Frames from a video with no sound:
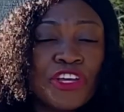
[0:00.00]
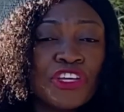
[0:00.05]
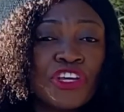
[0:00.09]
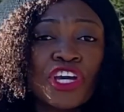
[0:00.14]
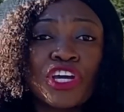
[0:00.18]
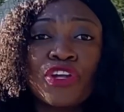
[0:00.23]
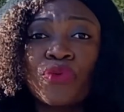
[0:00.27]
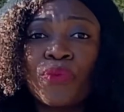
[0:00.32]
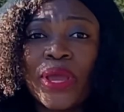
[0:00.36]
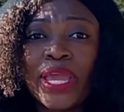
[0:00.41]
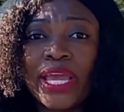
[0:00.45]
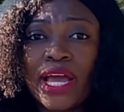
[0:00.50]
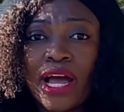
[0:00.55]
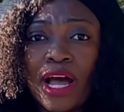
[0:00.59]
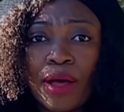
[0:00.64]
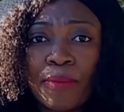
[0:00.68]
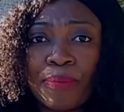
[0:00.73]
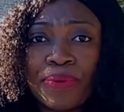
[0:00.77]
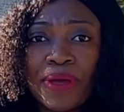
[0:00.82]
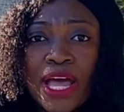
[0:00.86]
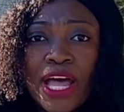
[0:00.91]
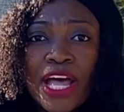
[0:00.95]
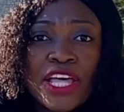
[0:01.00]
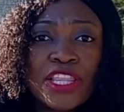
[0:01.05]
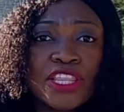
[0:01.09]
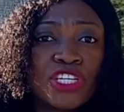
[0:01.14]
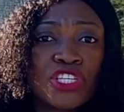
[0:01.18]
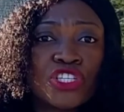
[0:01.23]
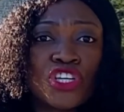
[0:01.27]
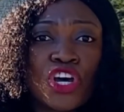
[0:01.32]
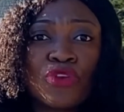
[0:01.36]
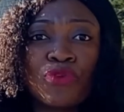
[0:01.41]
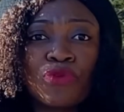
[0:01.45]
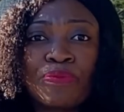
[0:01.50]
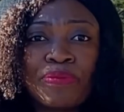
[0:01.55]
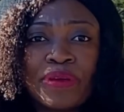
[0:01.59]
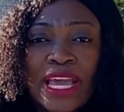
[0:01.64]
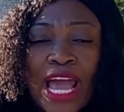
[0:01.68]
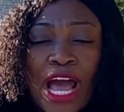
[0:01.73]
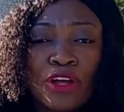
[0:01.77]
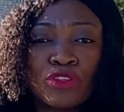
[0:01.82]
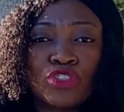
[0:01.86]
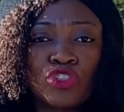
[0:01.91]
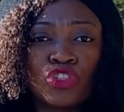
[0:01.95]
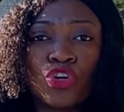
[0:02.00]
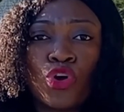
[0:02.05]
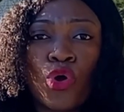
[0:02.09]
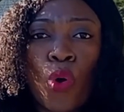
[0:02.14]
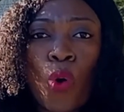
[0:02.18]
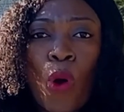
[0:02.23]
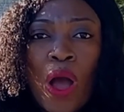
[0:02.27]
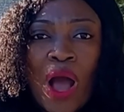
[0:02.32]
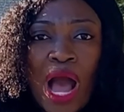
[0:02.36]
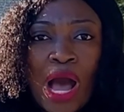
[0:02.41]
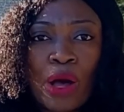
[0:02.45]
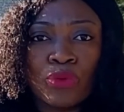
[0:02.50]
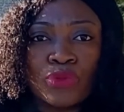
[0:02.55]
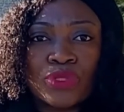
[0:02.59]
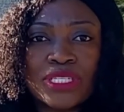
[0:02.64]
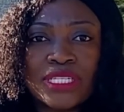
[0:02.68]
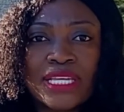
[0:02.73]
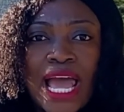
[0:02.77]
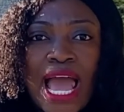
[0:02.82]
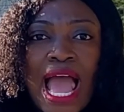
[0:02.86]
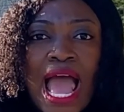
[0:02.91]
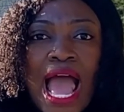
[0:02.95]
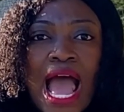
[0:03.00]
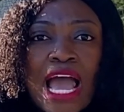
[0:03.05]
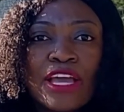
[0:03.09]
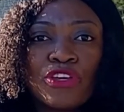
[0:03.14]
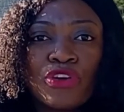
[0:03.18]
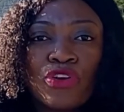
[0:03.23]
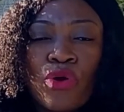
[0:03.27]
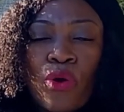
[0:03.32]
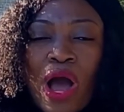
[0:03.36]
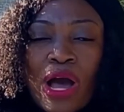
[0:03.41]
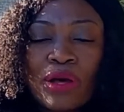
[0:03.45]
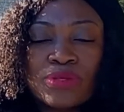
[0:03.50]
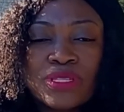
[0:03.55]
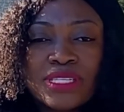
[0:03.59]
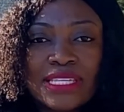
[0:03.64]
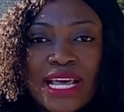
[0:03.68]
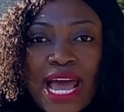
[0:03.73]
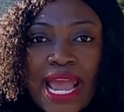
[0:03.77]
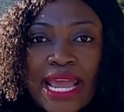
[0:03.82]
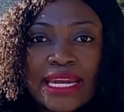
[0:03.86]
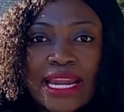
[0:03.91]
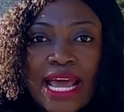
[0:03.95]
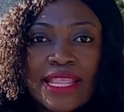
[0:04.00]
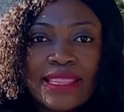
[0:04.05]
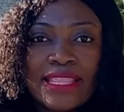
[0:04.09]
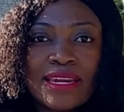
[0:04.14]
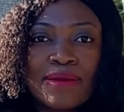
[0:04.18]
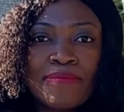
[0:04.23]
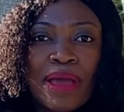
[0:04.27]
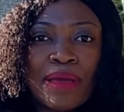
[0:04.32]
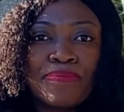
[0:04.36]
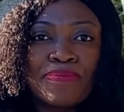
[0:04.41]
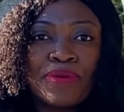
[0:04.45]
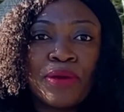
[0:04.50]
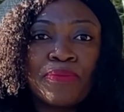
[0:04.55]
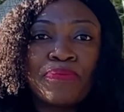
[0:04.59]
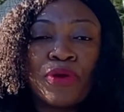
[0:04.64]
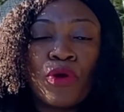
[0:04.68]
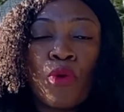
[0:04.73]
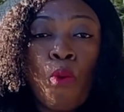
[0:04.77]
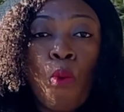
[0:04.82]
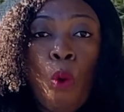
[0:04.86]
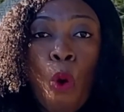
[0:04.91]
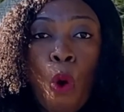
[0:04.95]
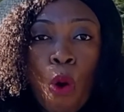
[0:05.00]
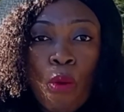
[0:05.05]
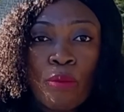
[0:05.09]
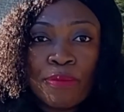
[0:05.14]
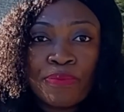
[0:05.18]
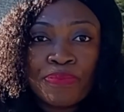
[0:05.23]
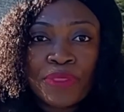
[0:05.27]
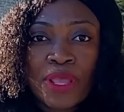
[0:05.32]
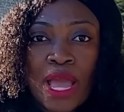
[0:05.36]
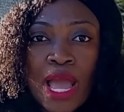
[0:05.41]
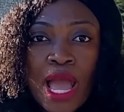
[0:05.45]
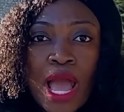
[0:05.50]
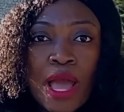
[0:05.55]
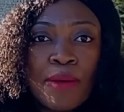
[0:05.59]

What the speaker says: You can wake up, the sun will be out, you go outside, and then it might be a bit warm.